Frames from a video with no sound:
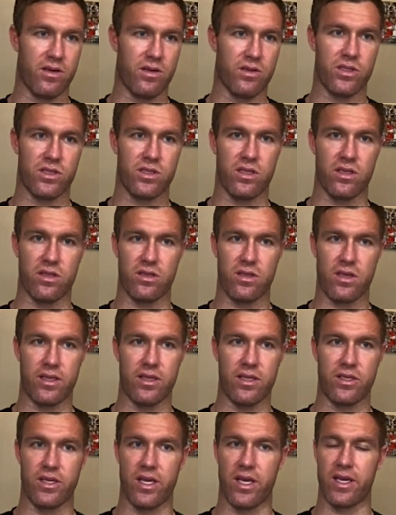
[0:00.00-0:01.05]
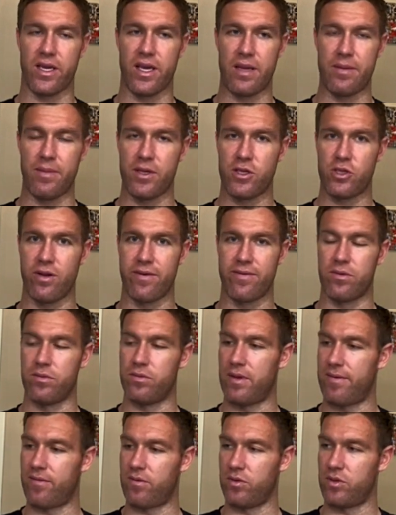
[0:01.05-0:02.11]
Just to kind of check in, make sure
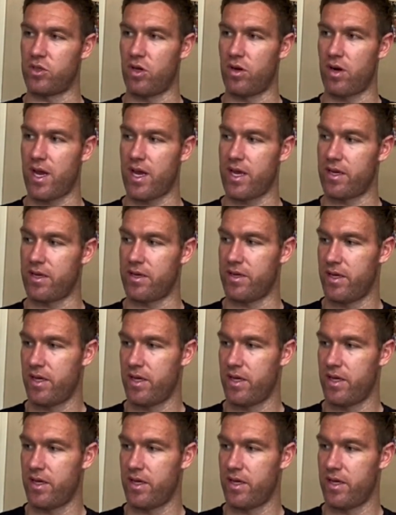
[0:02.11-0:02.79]
everyone's all right.